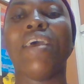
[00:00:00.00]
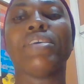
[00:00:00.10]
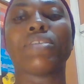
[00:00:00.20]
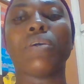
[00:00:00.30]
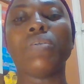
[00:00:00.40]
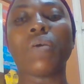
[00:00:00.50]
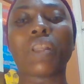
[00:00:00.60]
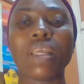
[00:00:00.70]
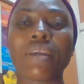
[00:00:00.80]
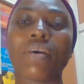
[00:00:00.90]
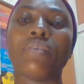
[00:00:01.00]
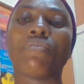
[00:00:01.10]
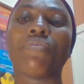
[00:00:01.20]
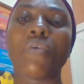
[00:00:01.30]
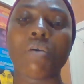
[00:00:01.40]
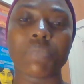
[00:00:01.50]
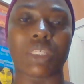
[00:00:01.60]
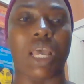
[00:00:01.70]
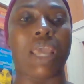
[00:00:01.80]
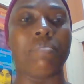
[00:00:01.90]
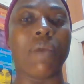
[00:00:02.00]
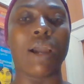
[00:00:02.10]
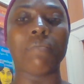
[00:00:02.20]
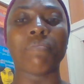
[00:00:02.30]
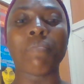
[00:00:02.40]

so you click on form timer.